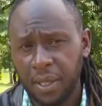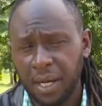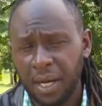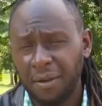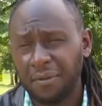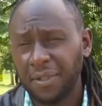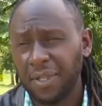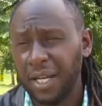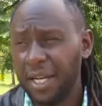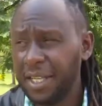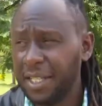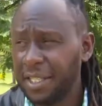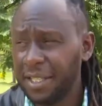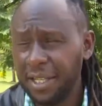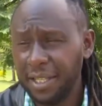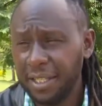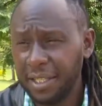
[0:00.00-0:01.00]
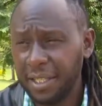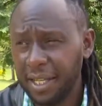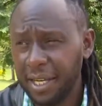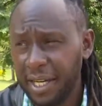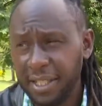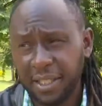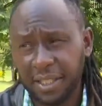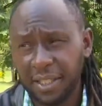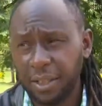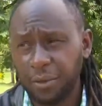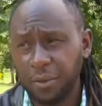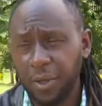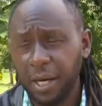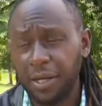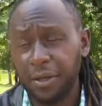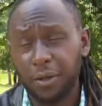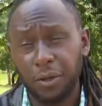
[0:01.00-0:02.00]
after 8 days in the
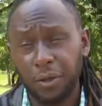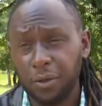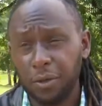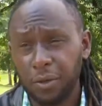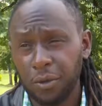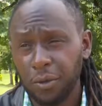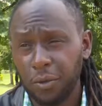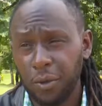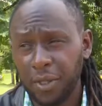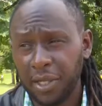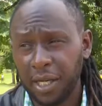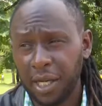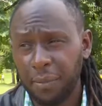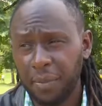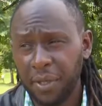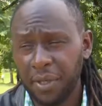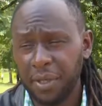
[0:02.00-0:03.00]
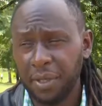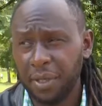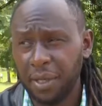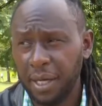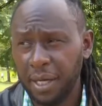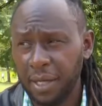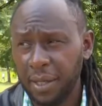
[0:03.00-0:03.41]
ICU. I had not known what happened,